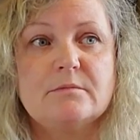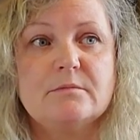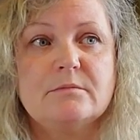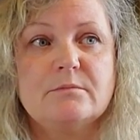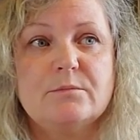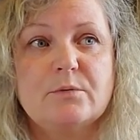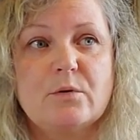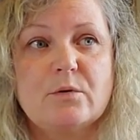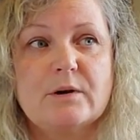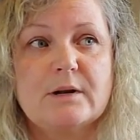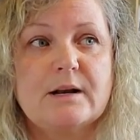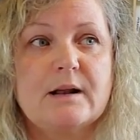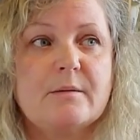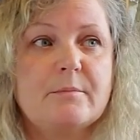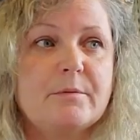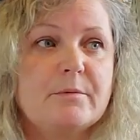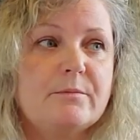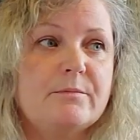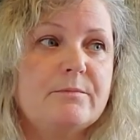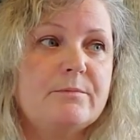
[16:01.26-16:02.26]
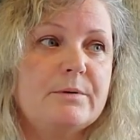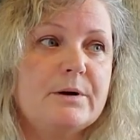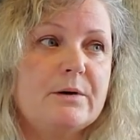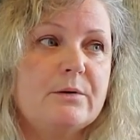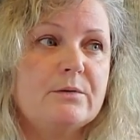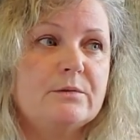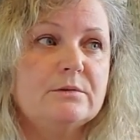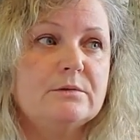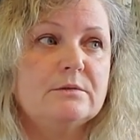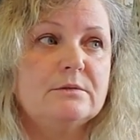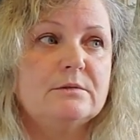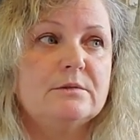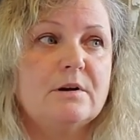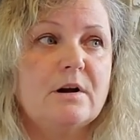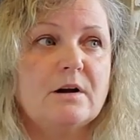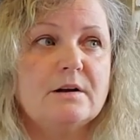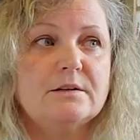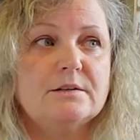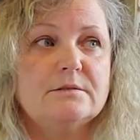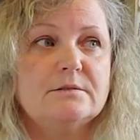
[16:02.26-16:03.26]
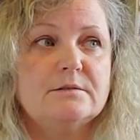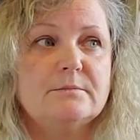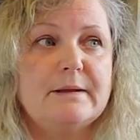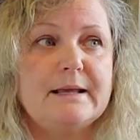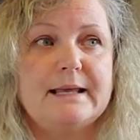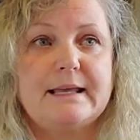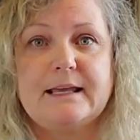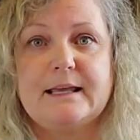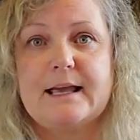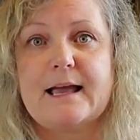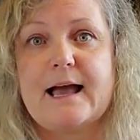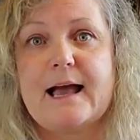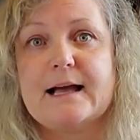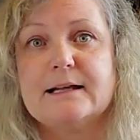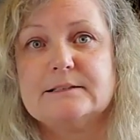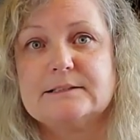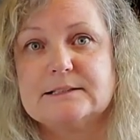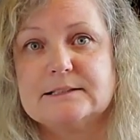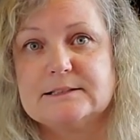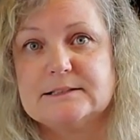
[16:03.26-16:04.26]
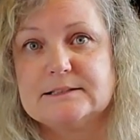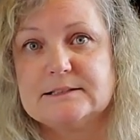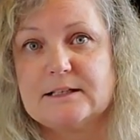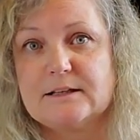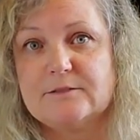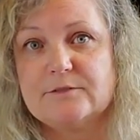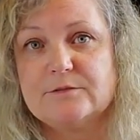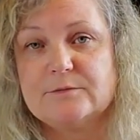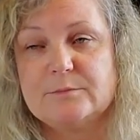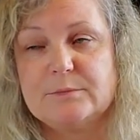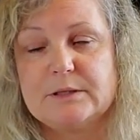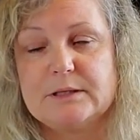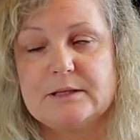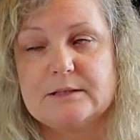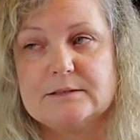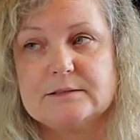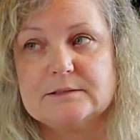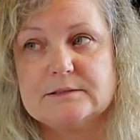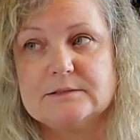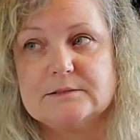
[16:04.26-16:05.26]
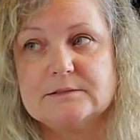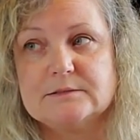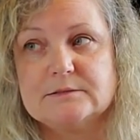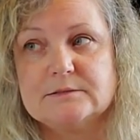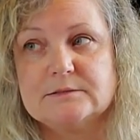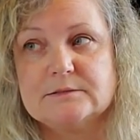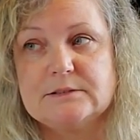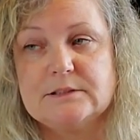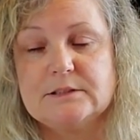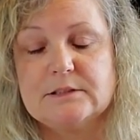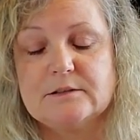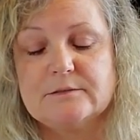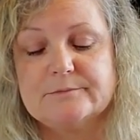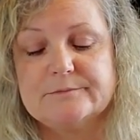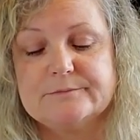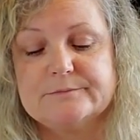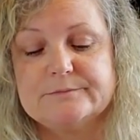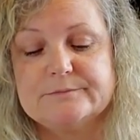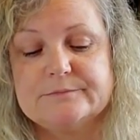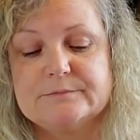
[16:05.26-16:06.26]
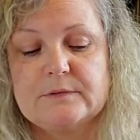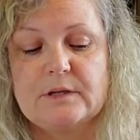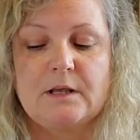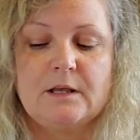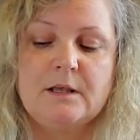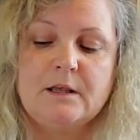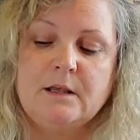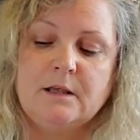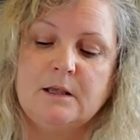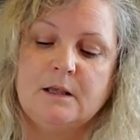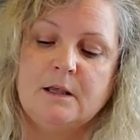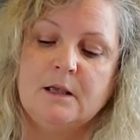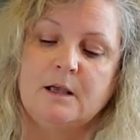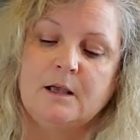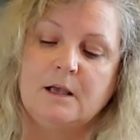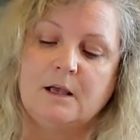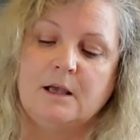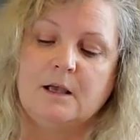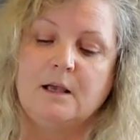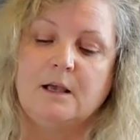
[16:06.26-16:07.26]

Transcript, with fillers: broken up about not making hats and stuff because, you know,